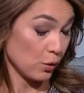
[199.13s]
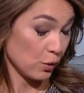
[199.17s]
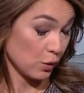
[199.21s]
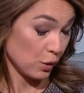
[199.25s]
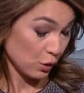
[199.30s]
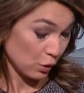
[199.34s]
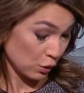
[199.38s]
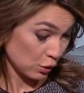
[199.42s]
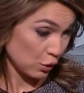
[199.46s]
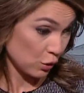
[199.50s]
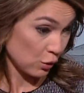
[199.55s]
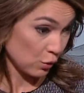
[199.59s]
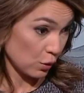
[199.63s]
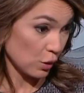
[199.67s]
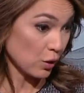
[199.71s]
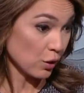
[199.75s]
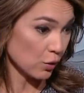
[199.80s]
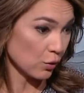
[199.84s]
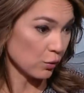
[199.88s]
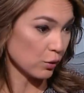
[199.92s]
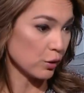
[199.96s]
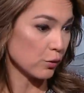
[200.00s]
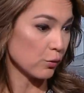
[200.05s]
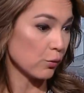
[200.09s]
to, to
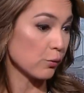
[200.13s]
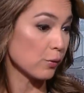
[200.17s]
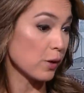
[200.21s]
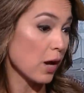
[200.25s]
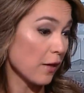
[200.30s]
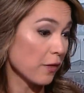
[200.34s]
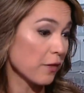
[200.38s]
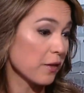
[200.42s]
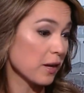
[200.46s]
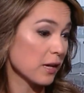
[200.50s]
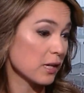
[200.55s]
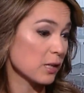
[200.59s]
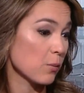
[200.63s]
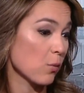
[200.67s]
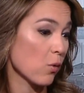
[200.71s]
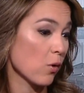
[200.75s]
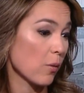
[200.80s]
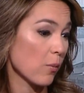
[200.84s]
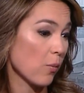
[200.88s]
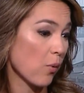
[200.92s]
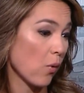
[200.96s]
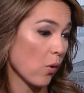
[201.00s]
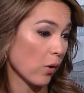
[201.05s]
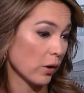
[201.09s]
you, you know, nothing is
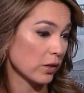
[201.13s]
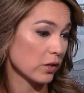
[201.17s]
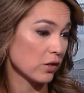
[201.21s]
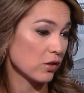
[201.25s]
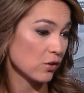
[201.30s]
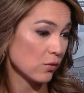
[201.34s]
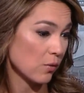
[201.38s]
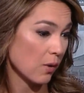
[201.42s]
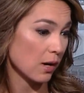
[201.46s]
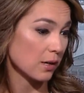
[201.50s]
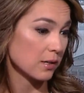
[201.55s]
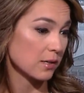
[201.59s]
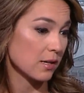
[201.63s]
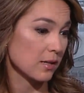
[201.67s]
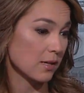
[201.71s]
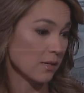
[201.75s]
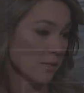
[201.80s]
more important to us